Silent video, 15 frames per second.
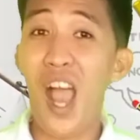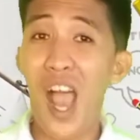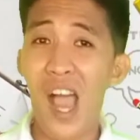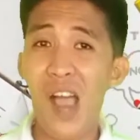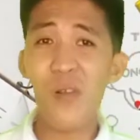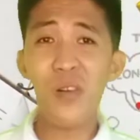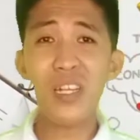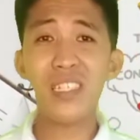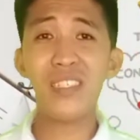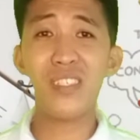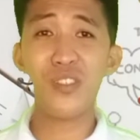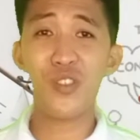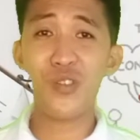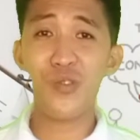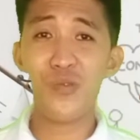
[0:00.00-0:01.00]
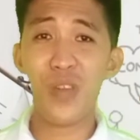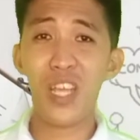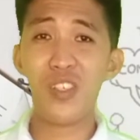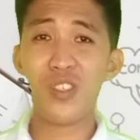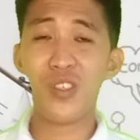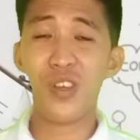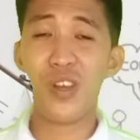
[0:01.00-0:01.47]
our
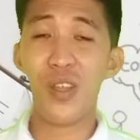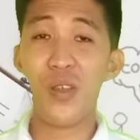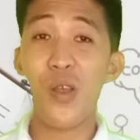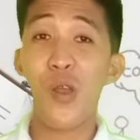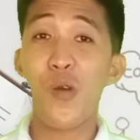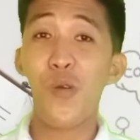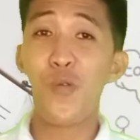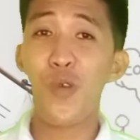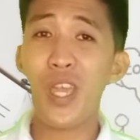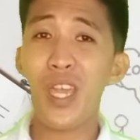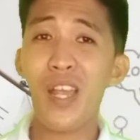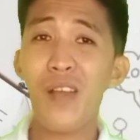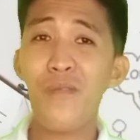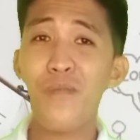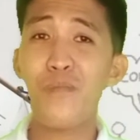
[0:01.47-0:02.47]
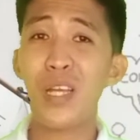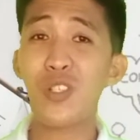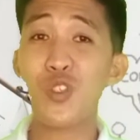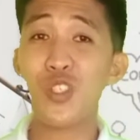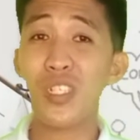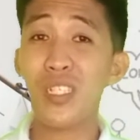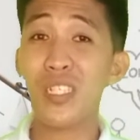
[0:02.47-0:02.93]
situation, we have
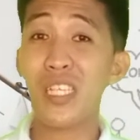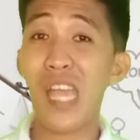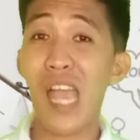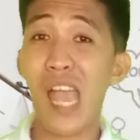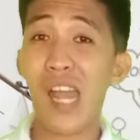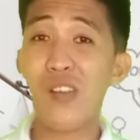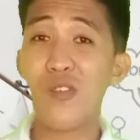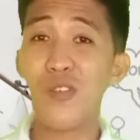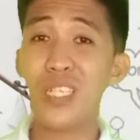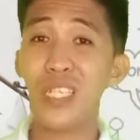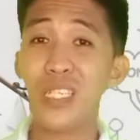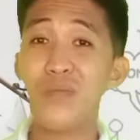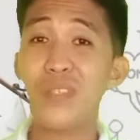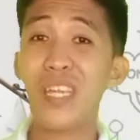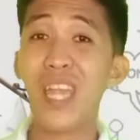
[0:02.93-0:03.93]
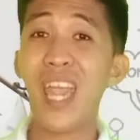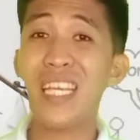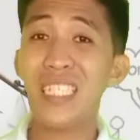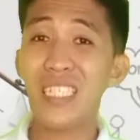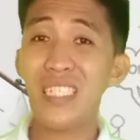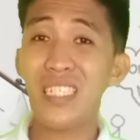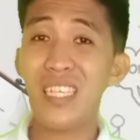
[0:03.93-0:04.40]
mentioned the acronym
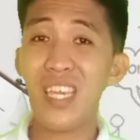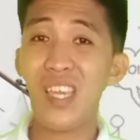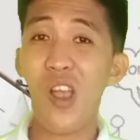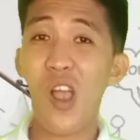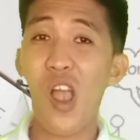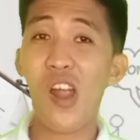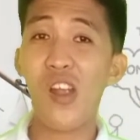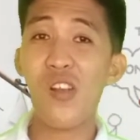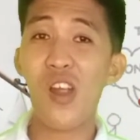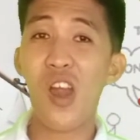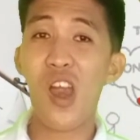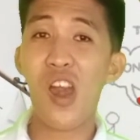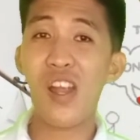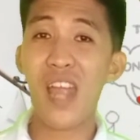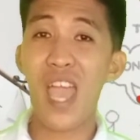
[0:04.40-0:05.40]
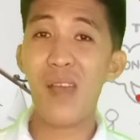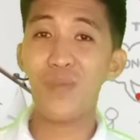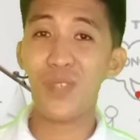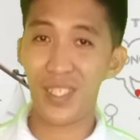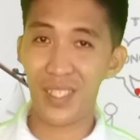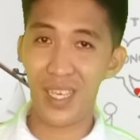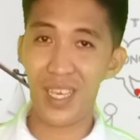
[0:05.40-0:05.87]

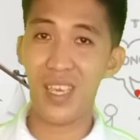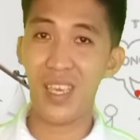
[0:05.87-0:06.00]
NDRRMC.